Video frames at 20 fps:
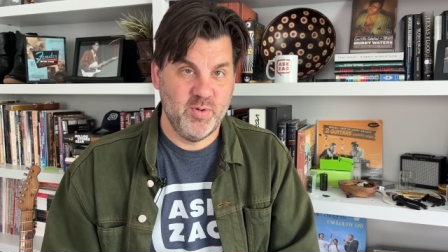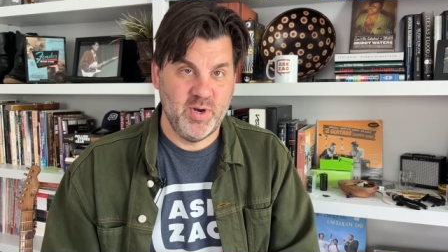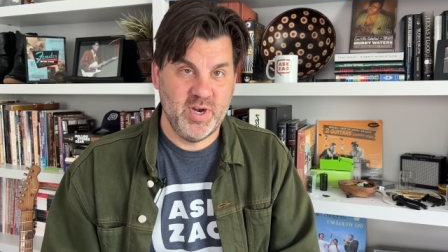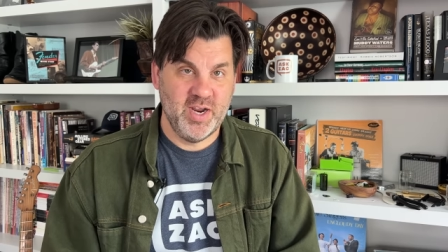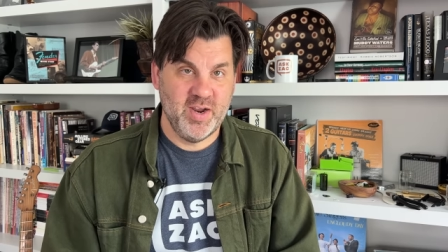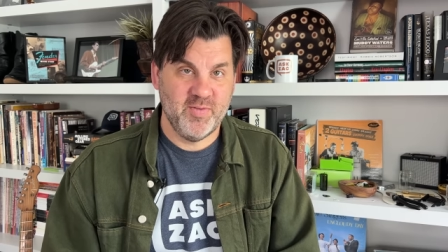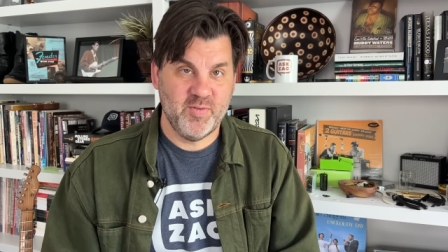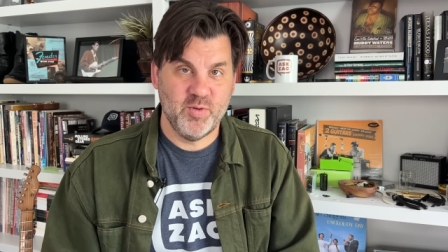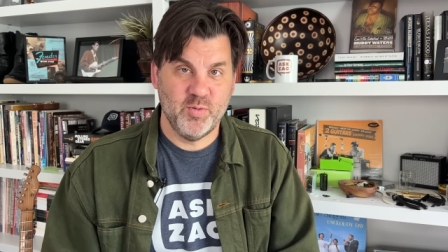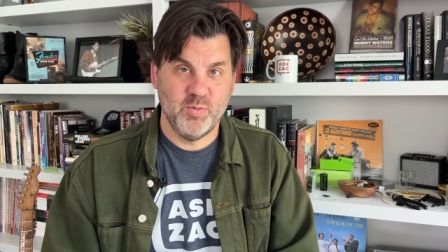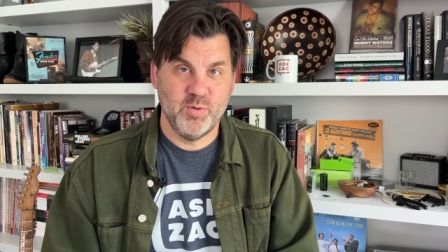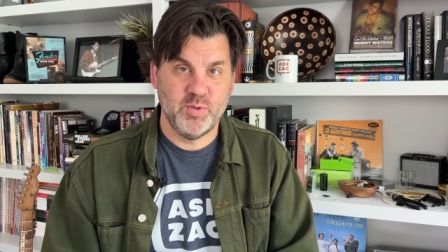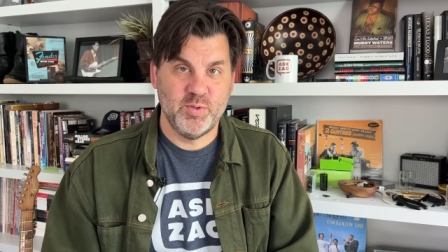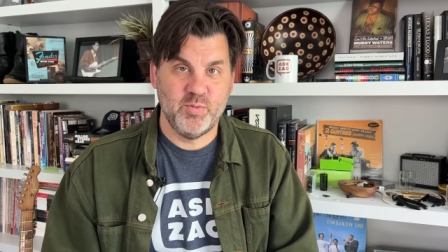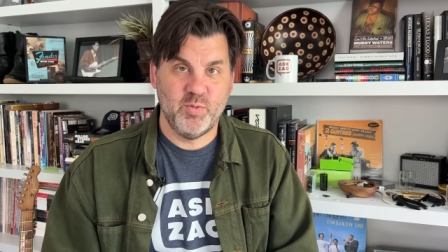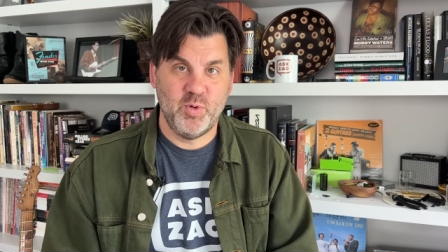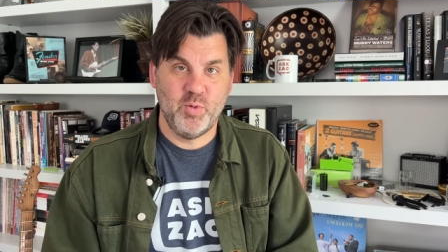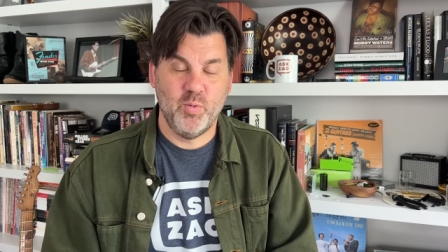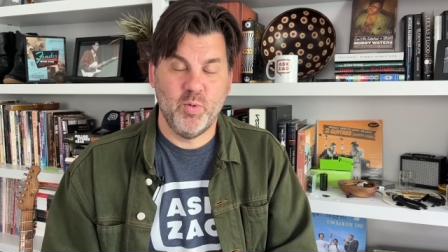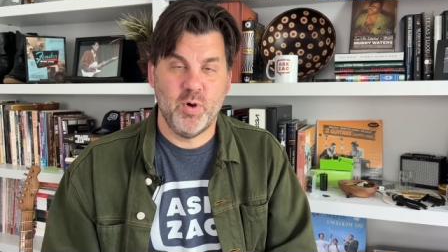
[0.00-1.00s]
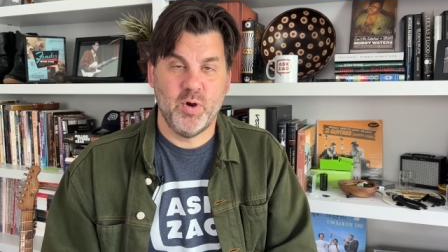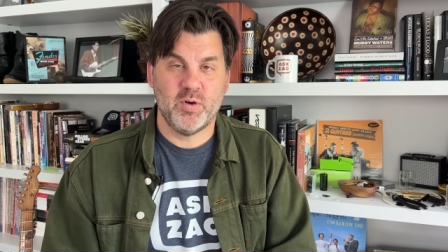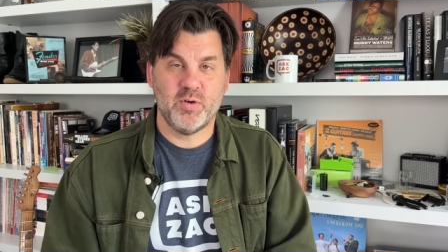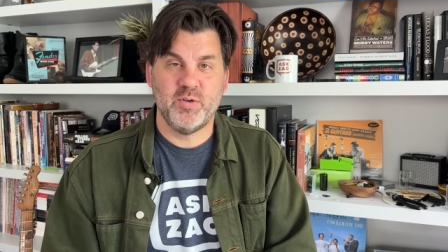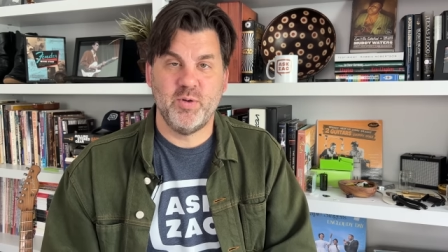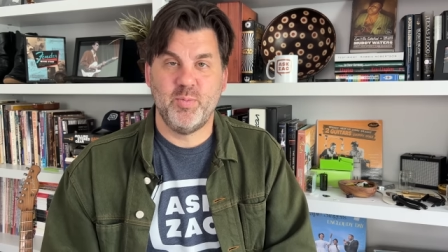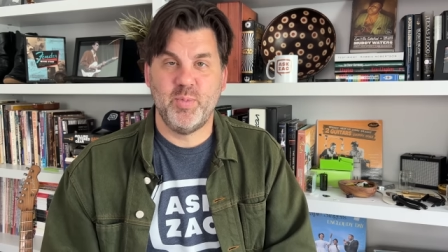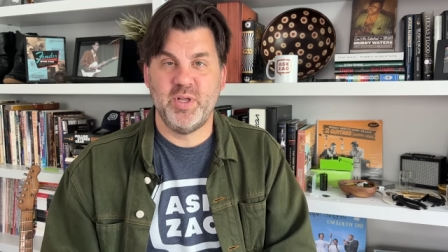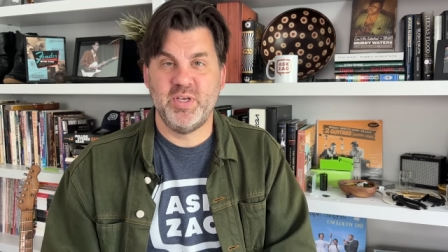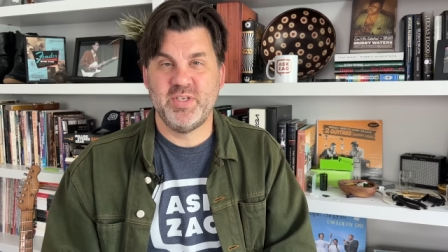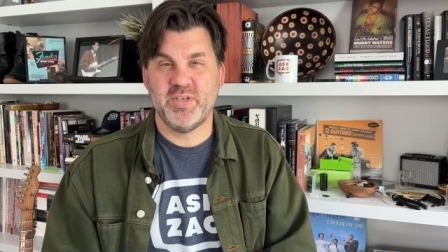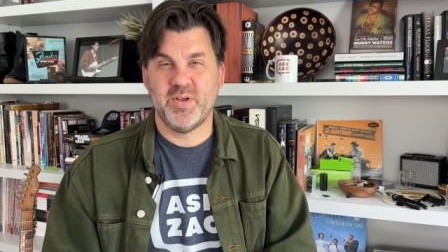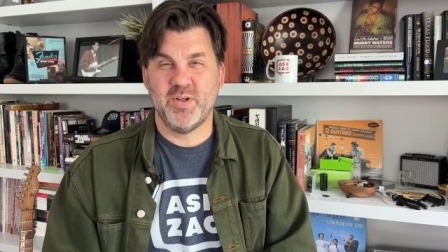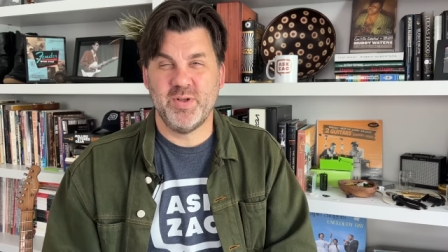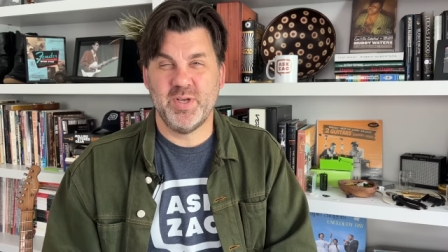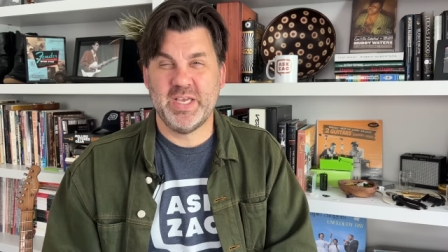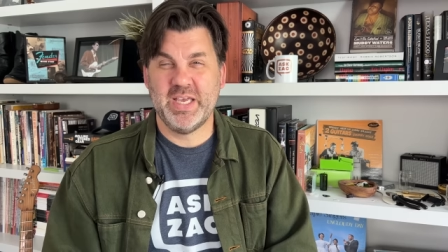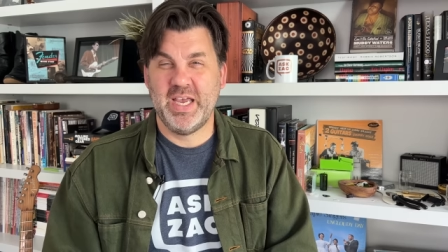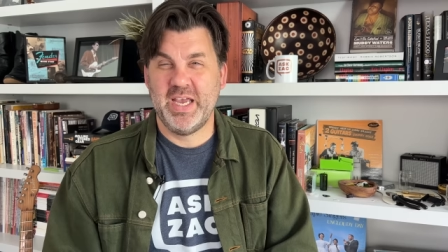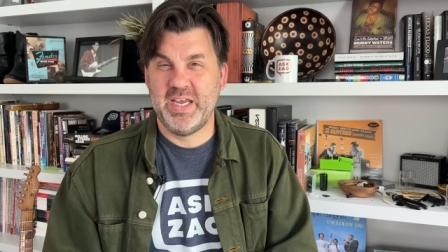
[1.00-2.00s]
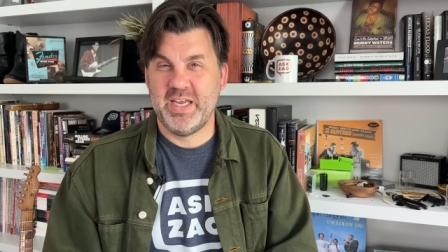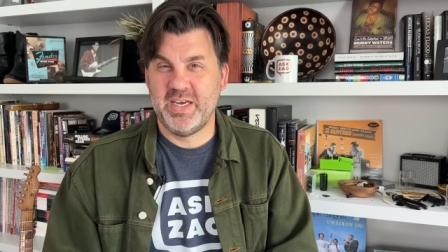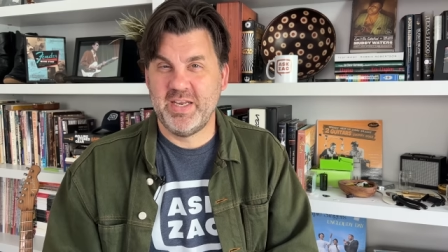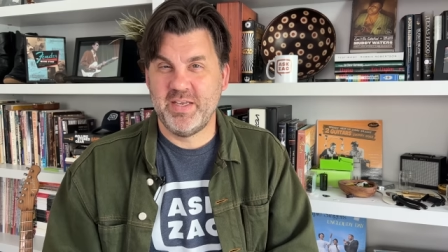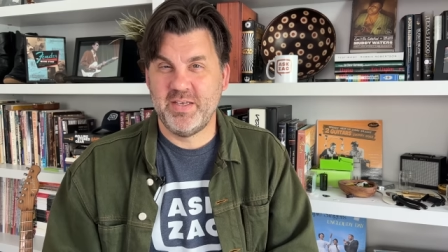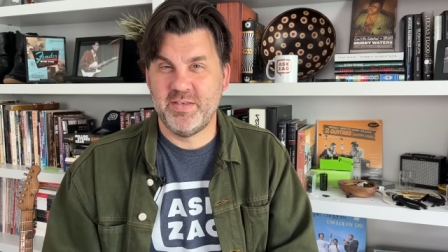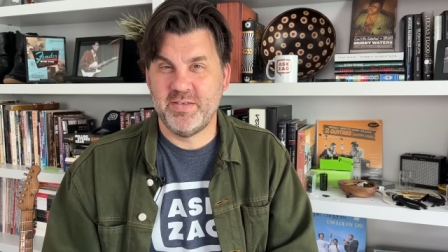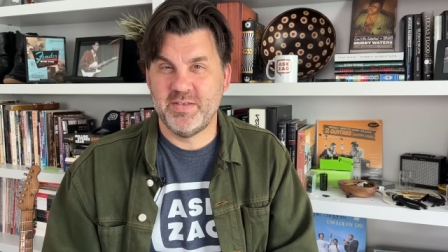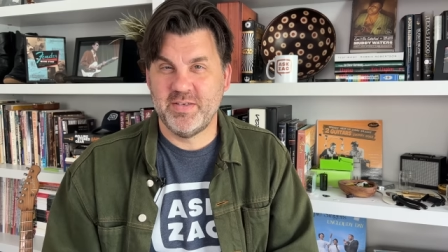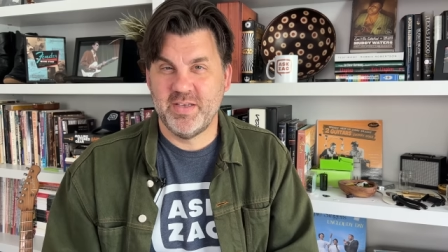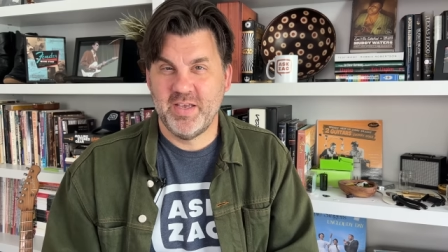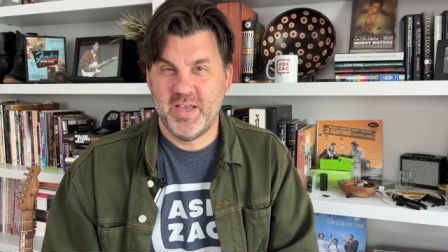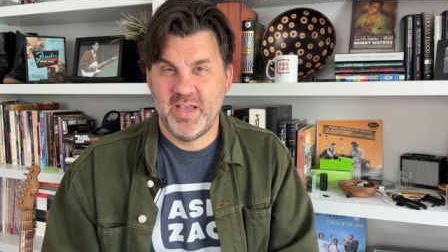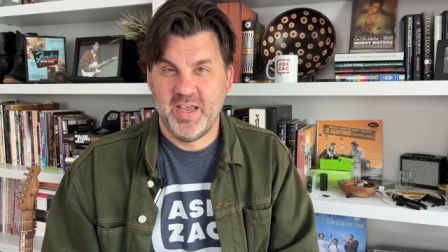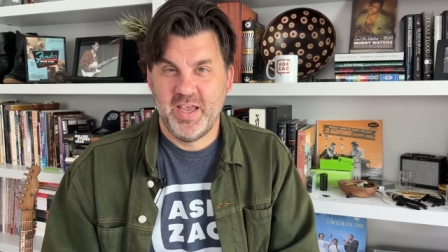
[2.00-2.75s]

And afterwards, we walked to a place called Katie's,